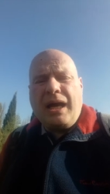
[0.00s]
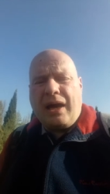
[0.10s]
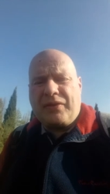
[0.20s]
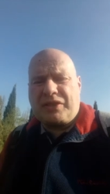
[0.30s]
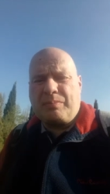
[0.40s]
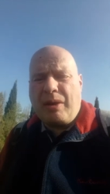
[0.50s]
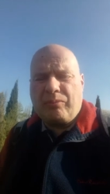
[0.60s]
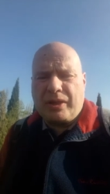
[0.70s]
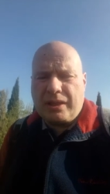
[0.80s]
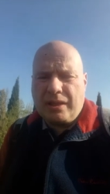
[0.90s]
And there's a
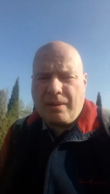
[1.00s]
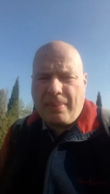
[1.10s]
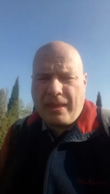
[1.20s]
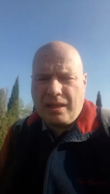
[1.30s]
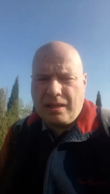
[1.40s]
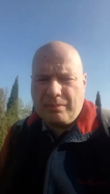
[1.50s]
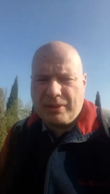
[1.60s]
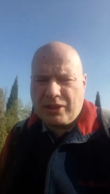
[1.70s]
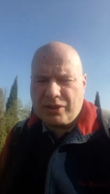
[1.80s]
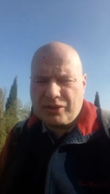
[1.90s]
memory
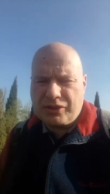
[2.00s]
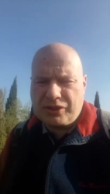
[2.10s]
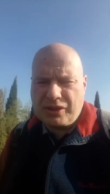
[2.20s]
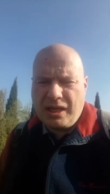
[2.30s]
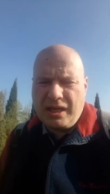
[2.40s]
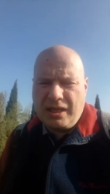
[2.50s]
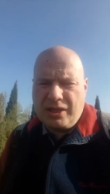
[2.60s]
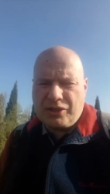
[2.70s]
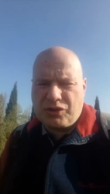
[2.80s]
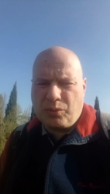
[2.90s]
because
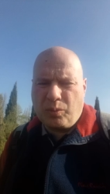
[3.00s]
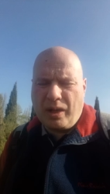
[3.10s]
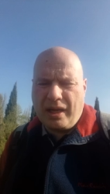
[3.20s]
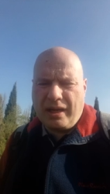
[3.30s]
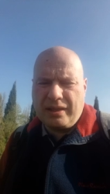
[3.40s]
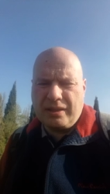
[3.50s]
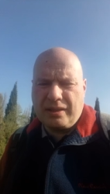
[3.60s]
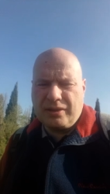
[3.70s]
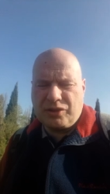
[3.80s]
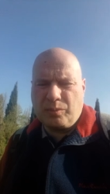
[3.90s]
somewhere,
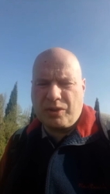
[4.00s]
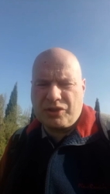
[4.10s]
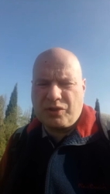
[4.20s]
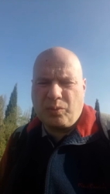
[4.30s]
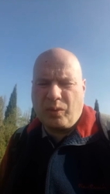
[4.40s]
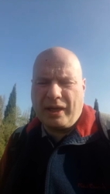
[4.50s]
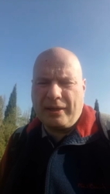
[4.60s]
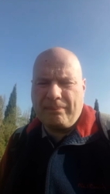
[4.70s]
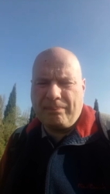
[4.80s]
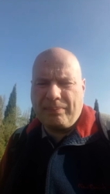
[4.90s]
someone
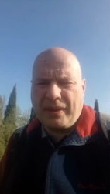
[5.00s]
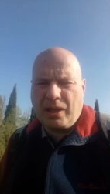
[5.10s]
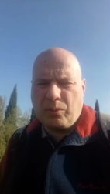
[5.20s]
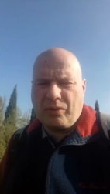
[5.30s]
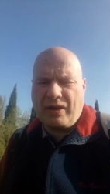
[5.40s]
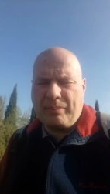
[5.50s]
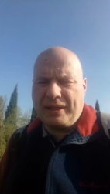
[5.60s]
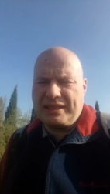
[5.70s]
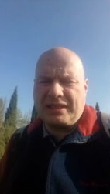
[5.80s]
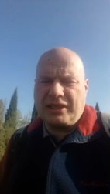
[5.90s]
somewhere with a
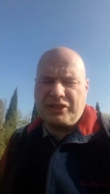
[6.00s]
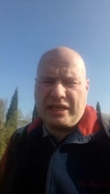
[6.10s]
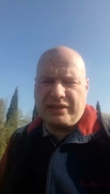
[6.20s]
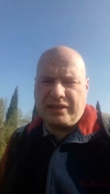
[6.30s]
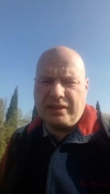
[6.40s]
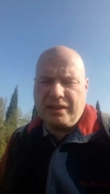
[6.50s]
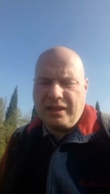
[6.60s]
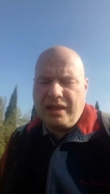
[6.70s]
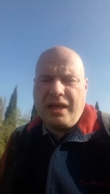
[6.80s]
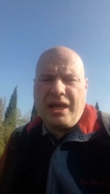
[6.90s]
political agenda
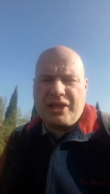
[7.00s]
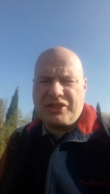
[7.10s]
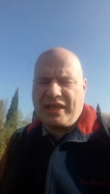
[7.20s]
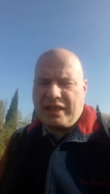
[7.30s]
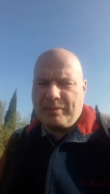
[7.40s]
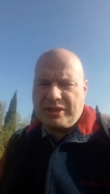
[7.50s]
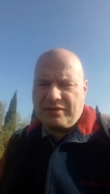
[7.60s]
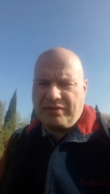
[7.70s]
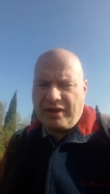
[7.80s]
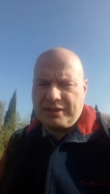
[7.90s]
has sent them
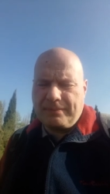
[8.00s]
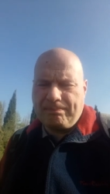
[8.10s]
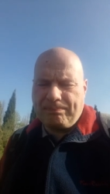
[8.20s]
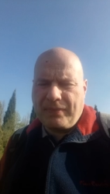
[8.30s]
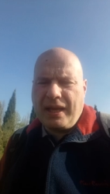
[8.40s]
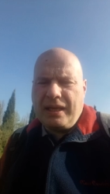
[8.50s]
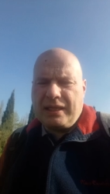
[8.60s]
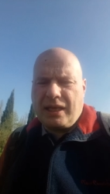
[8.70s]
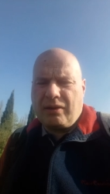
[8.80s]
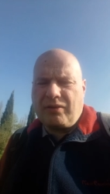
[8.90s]
into fight.
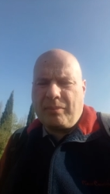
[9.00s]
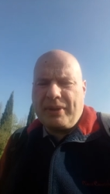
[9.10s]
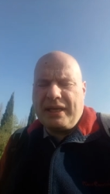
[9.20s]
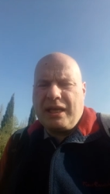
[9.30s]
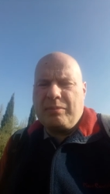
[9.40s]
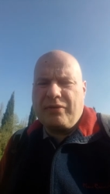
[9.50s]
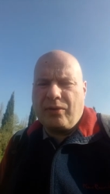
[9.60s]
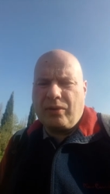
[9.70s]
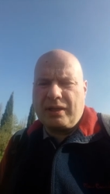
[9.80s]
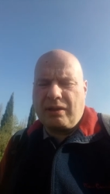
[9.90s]
Now I've not been here
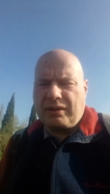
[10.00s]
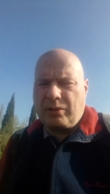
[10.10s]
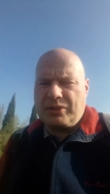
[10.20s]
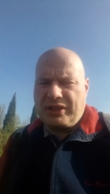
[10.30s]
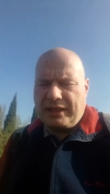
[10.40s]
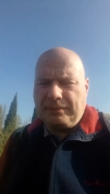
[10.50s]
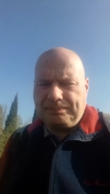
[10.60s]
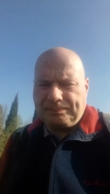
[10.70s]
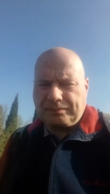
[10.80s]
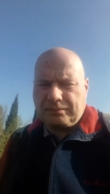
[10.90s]
before, I don't know what's here,
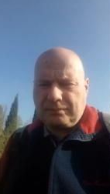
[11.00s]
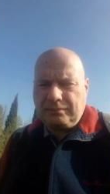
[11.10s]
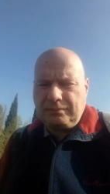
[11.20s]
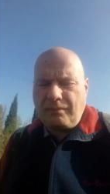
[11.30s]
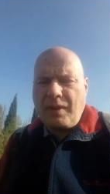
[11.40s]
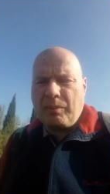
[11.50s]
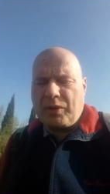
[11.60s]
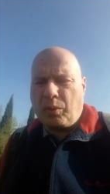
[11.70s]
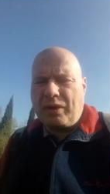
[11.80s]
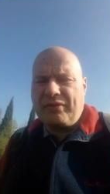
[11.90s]

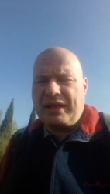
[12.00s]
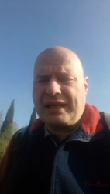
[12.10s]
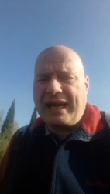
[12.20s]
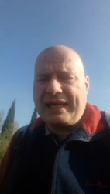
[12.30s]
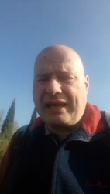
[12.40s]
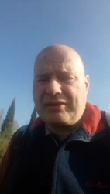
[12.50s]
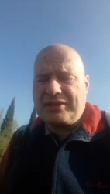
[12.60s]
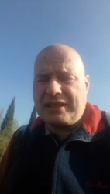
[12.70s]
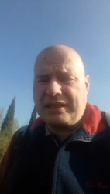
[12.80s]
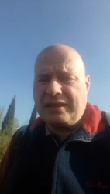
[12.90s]
but the one thing I can
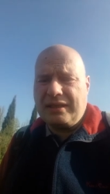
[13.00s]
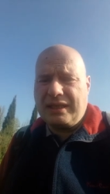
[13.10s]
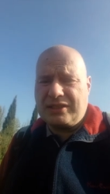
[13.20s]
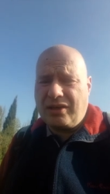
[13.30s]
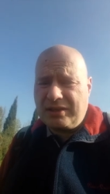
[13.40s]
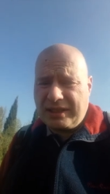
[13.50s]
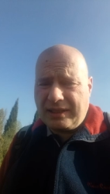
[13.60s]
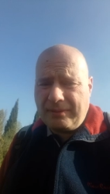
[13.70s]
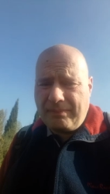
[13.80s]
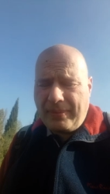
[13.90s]
guarantee is not
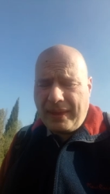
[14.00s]
here